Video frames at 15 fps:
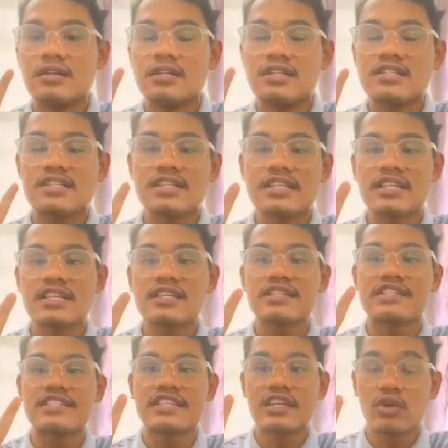
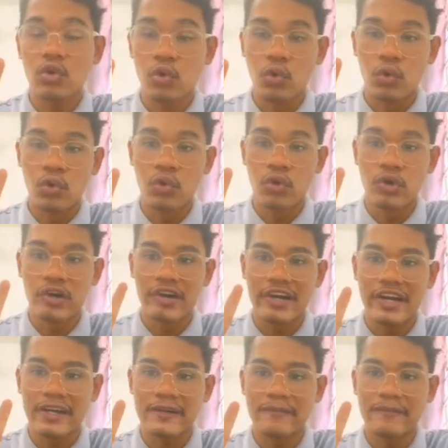C0. Alright,